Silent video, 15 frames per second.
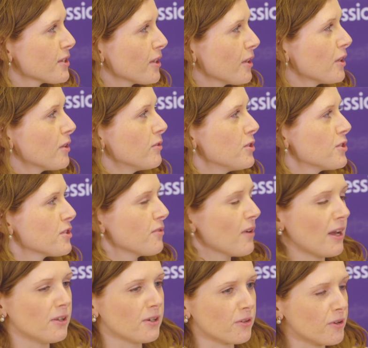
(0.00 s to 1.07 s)
a lot of use of
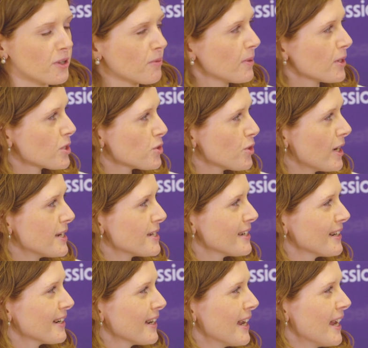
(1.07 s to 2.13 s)
algorithmic
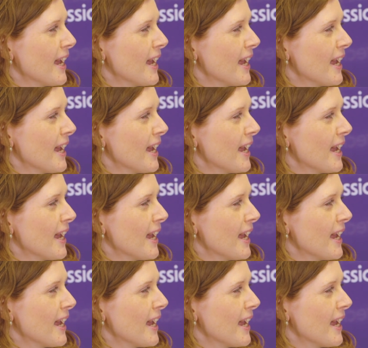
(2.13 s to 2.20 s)
trading,